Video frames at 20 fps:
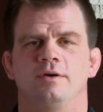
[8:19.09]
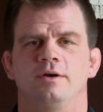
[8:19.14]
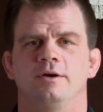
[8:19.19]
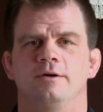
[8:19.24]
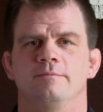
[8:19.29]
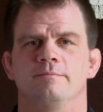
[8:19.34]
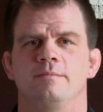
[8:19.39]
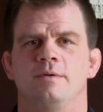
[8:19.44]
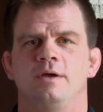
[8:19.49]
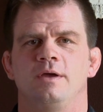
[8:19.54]

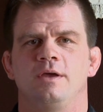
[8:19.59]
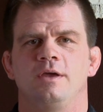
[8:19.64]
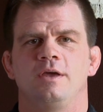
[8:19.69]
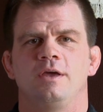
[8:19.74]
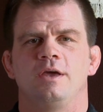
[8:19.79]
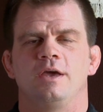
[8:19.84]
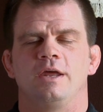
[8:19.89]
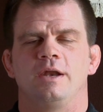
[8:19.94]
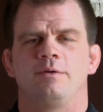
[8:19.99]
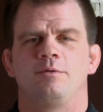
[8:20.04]
Um,
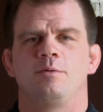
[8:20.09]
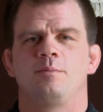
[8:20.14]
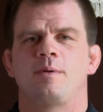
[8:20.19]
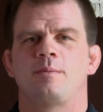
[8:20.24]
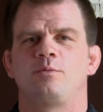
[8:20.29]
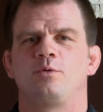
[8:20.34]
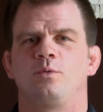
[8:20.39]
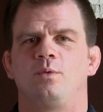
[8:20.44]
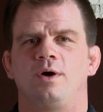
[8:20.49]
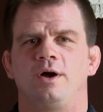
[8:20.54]
and I
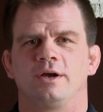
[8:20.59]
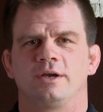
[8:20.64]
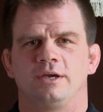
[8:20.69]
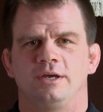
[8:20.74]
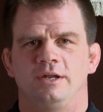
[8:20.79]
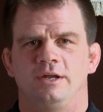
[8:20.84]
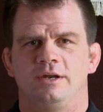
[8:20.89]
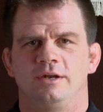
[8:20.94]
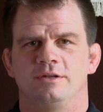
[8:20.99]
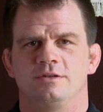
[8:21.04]
remember
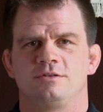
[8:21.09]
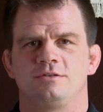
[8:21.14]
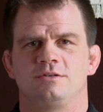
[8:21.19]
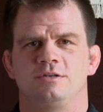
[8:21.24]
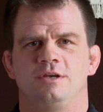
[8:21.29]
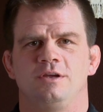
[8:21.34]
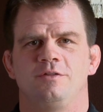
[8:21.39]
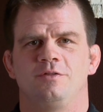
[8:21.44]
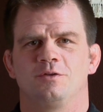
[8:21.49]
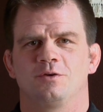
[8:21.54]
walking in and
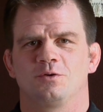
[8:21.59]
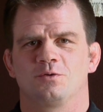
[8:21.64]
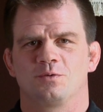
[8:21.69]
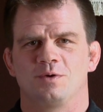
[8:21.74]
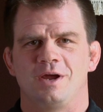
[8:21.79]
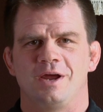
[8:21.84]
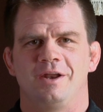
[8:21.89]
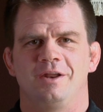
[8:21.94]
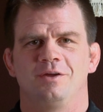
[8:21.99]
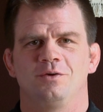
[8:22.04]
seeing the
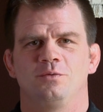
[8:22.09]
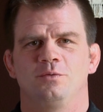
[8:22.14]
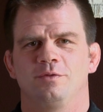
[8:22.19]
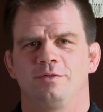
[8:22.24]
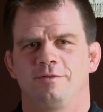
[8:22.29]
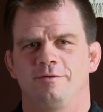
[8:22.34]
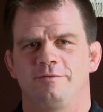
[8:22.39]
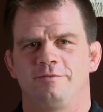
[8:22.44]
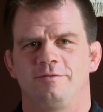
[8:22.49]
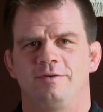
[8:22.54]
granite
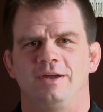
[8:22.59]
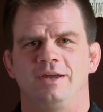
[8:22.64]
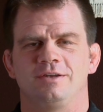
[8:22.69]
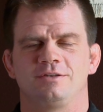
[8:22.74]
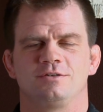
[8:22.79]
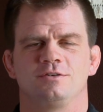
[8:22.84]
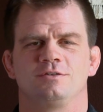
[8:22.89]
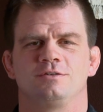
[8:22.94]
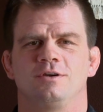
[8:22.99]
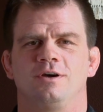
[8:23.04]
with the
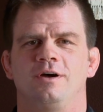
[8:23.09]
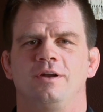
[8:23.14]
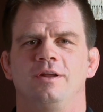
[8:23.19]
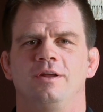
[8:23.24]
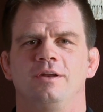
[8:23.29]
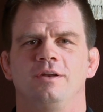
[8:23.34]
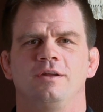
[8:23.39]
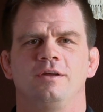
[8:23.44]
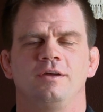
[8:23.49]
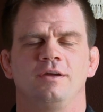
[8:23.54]
faces on
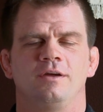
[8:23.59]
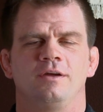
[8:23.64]
it,